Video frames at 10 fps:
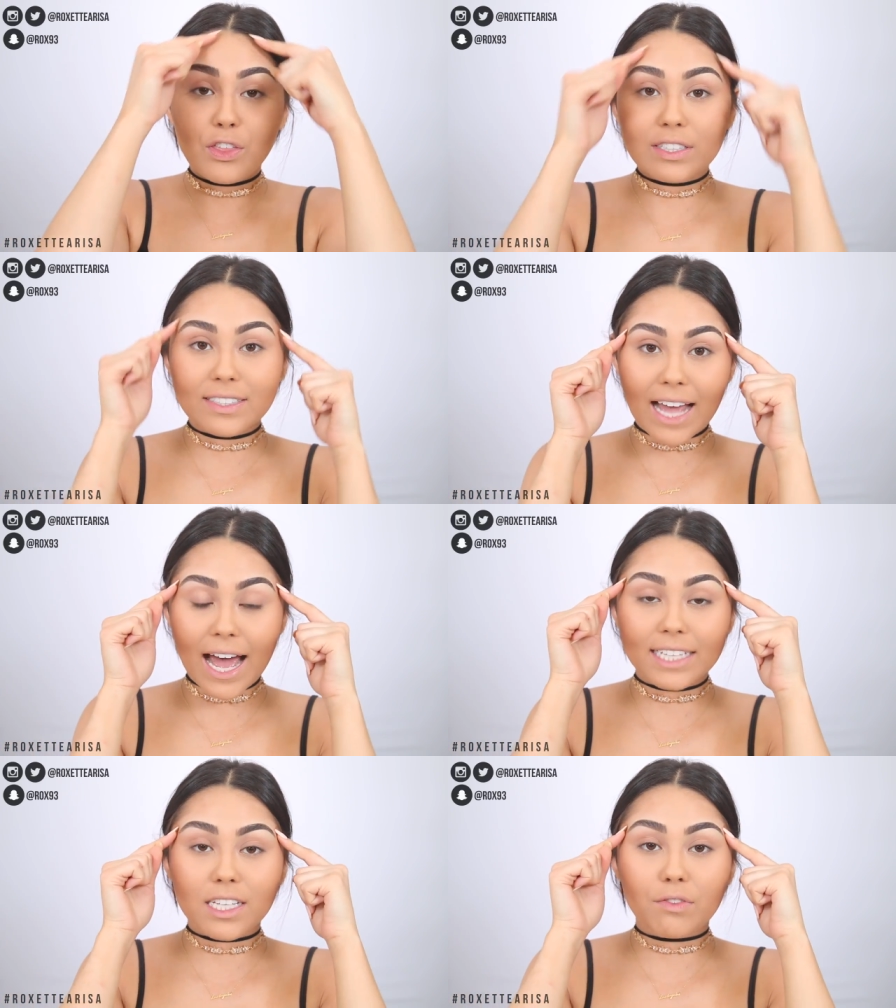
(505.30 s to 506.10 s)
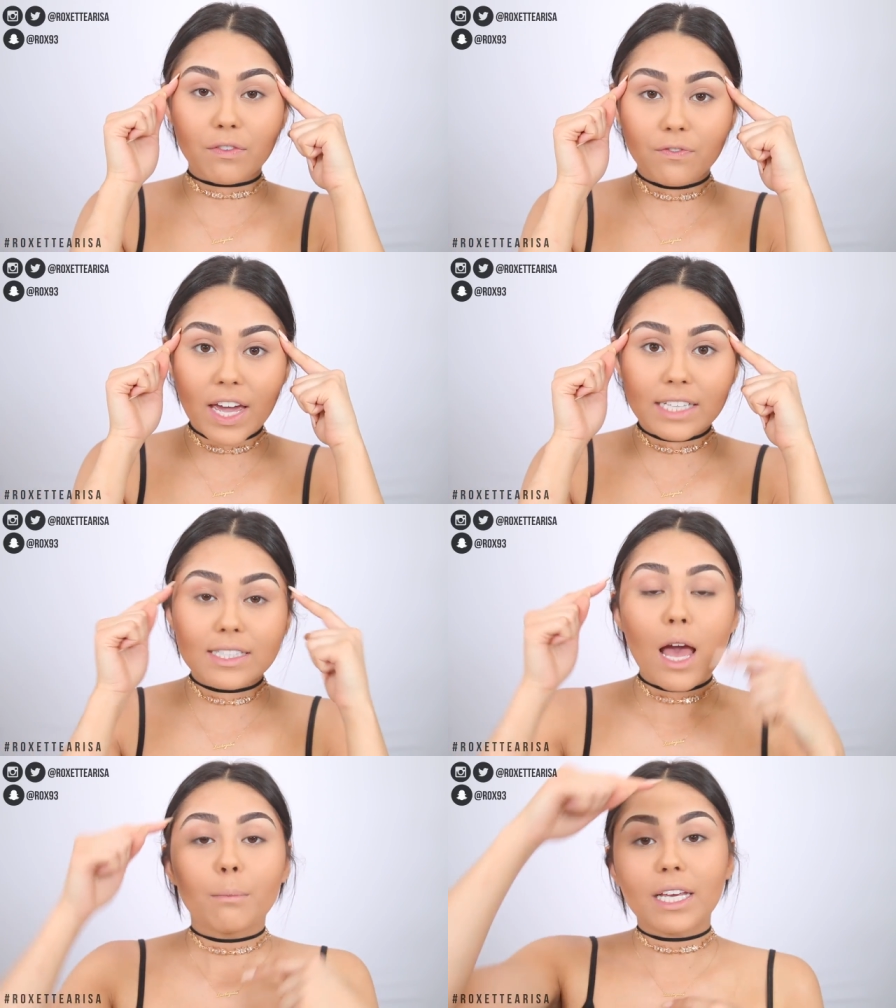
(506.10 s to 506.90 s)
the sides of the
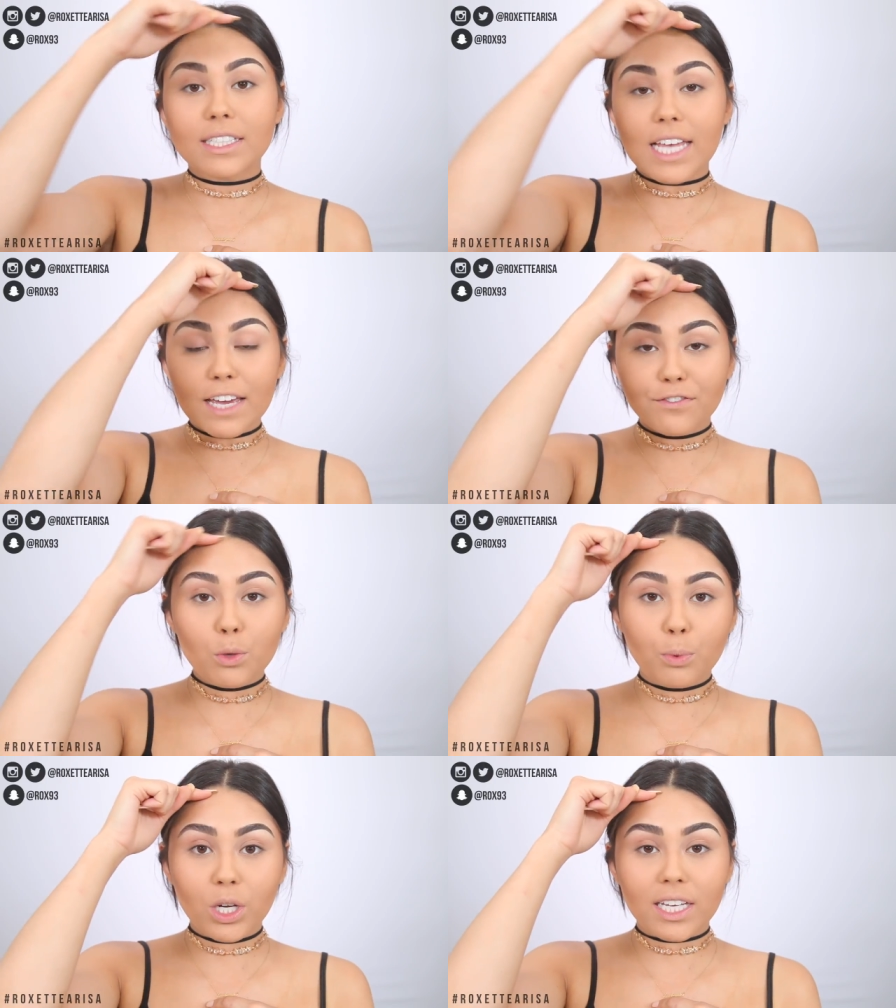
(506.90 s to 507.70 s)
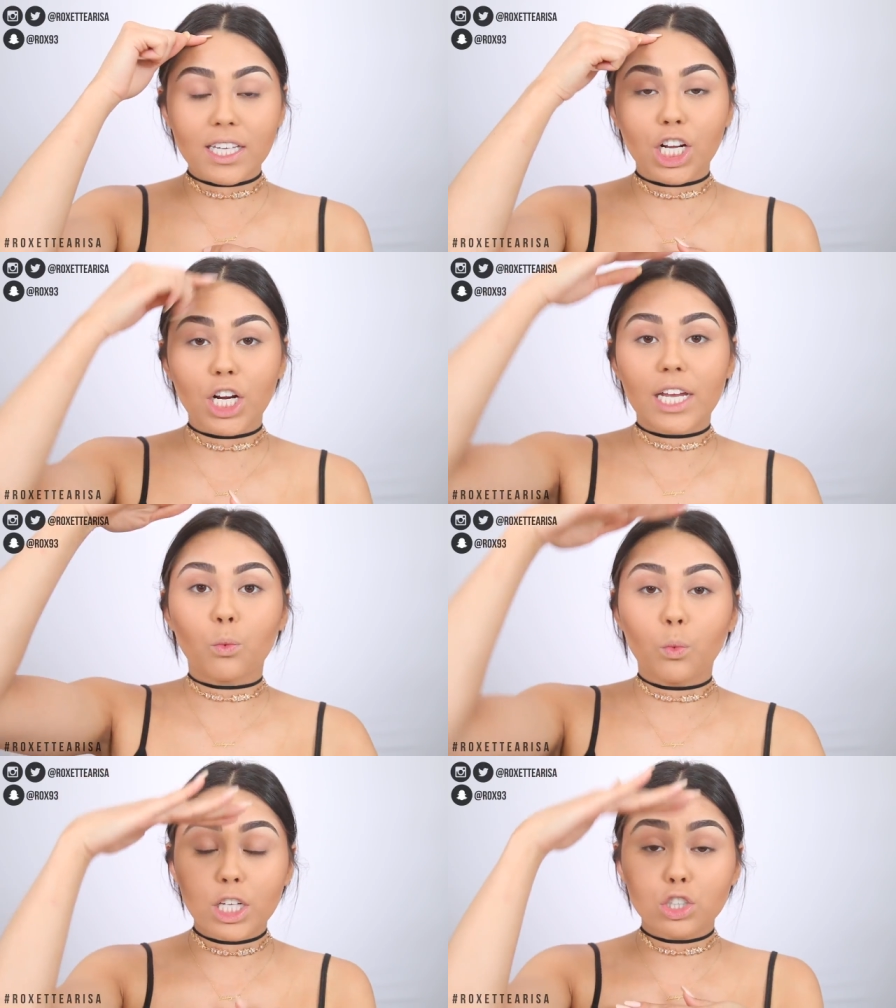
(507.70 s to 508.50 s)
face, because if you put it here,
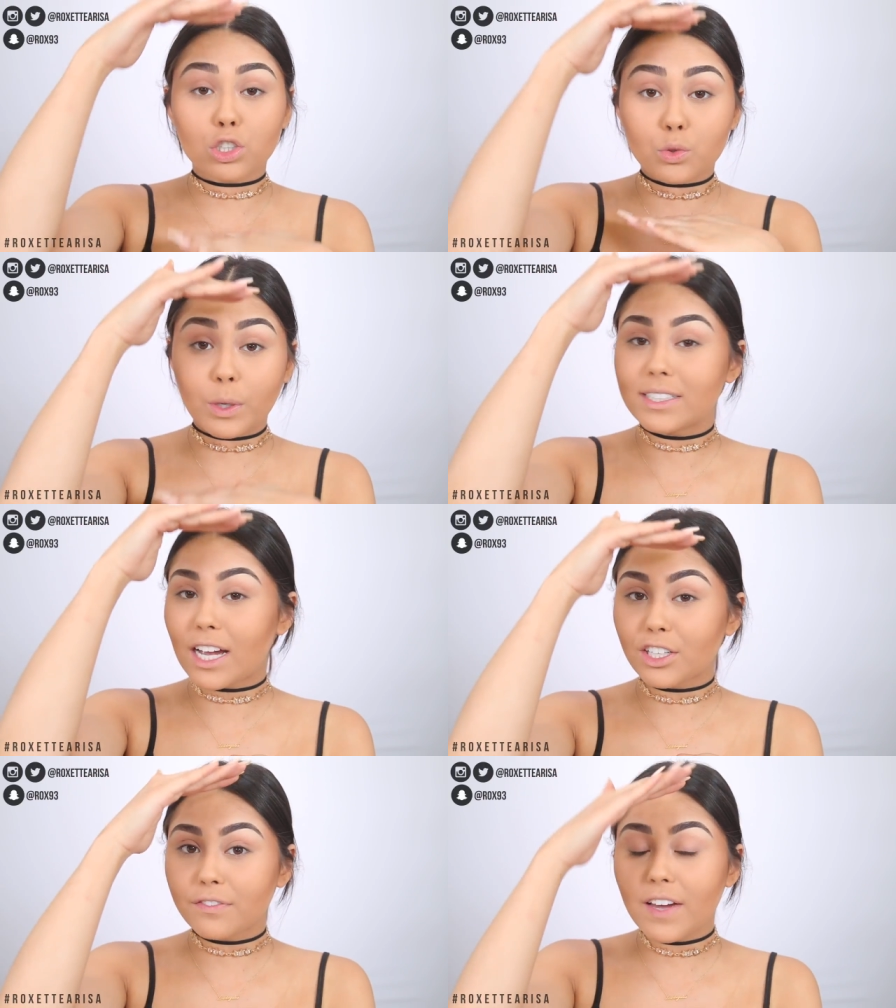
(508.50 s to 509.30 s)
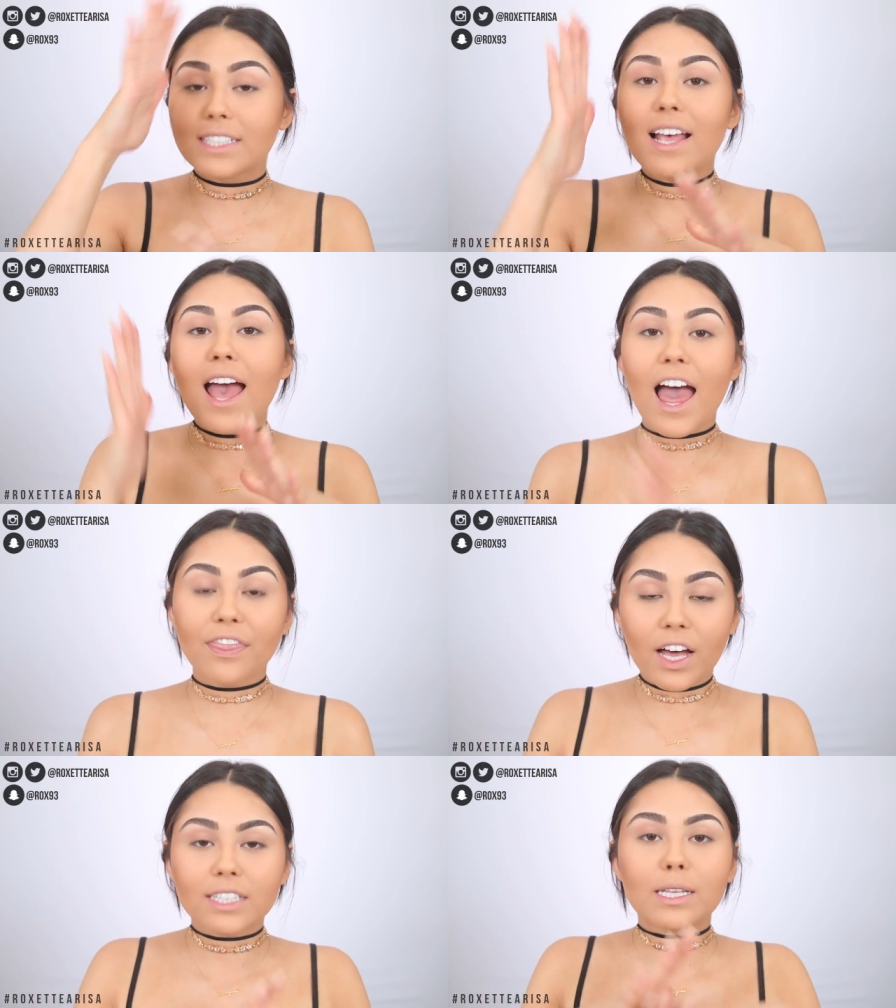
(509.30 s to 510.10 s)
it will shrink down your face
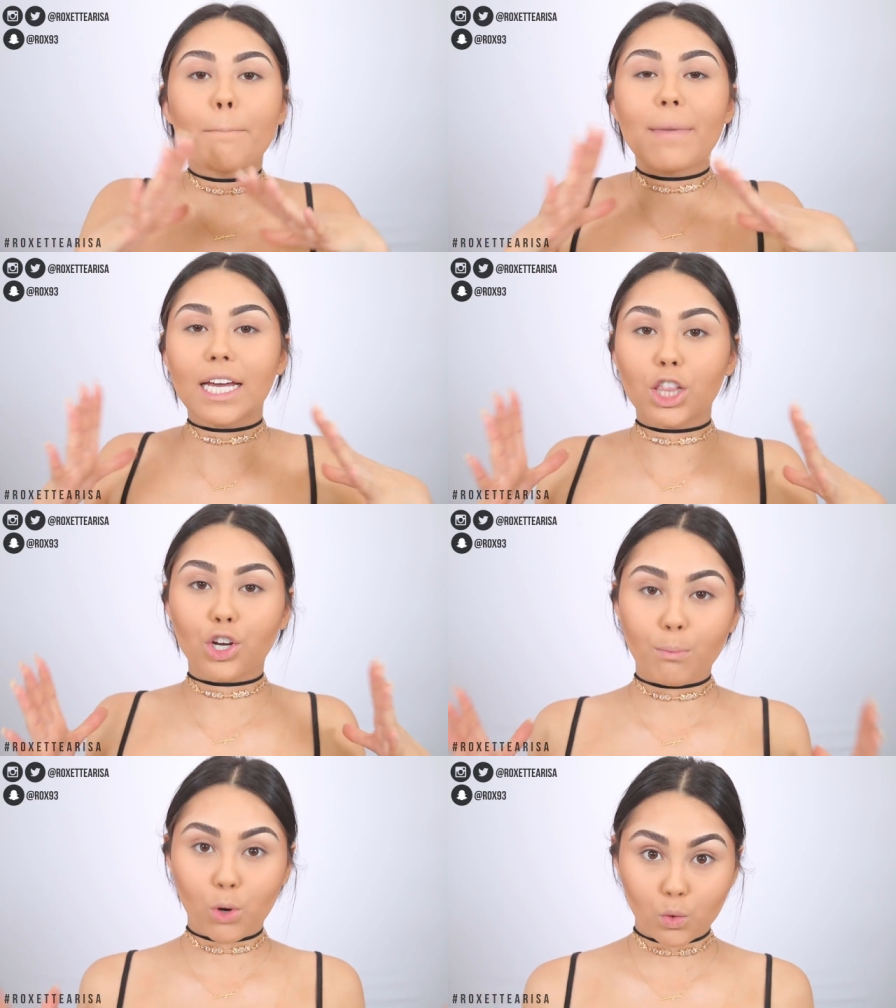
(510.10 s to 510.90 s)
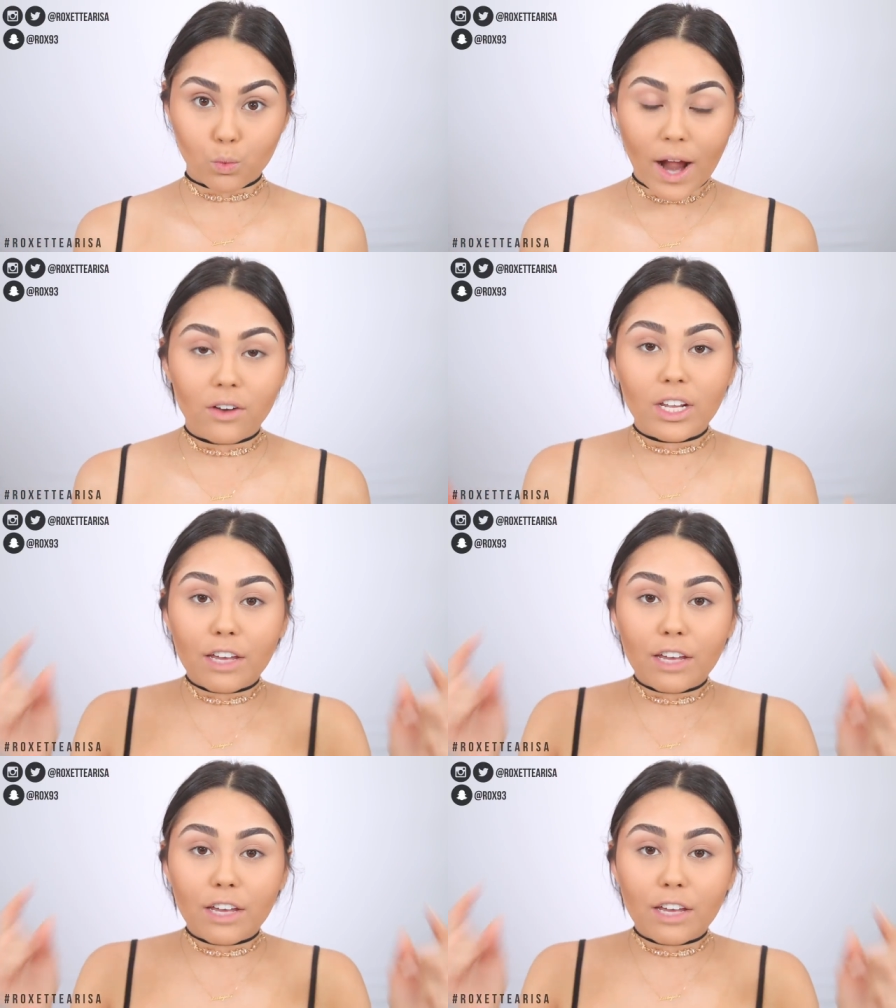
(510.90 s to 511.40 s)
and thus make it look more round.